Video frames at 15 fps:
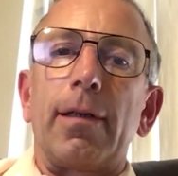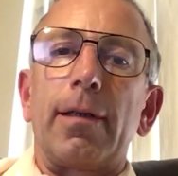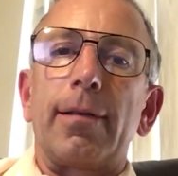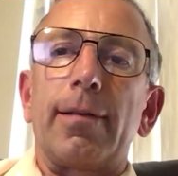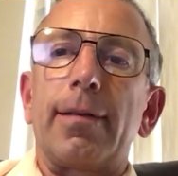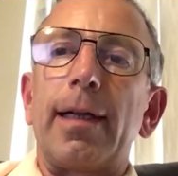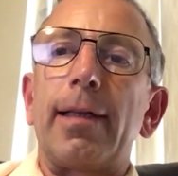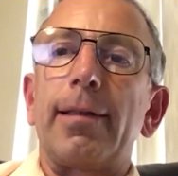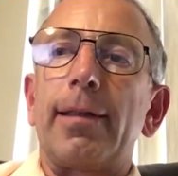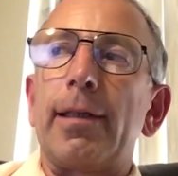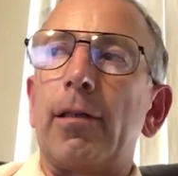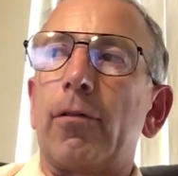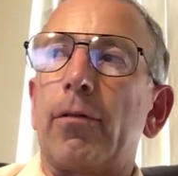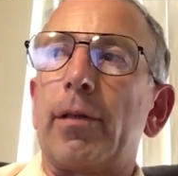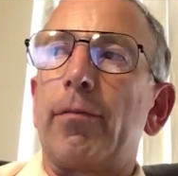
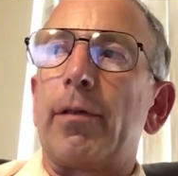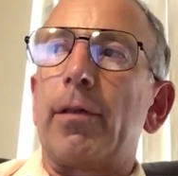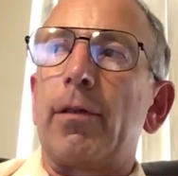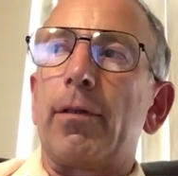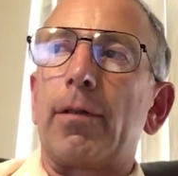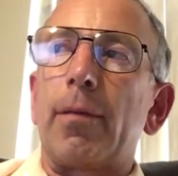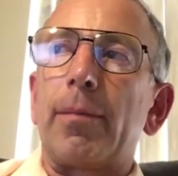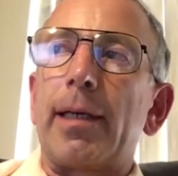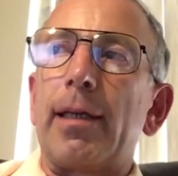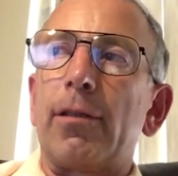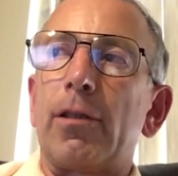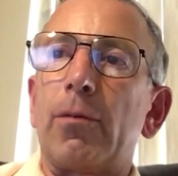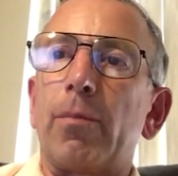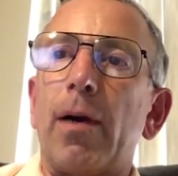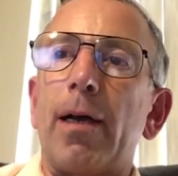stenting or even in some
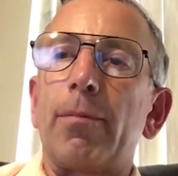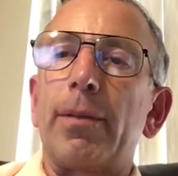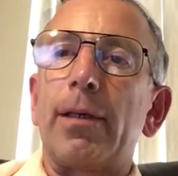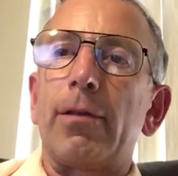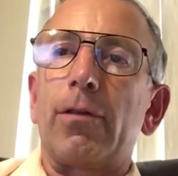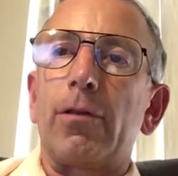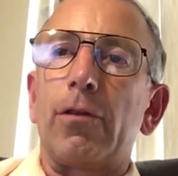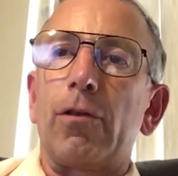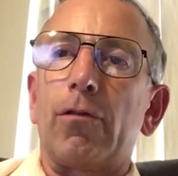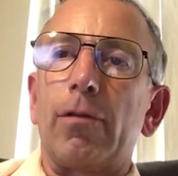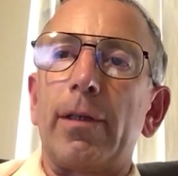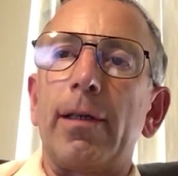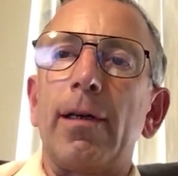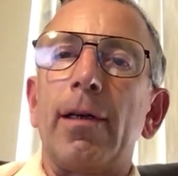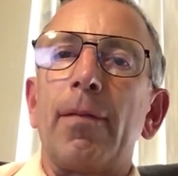cases bypass
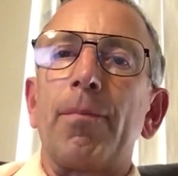surgery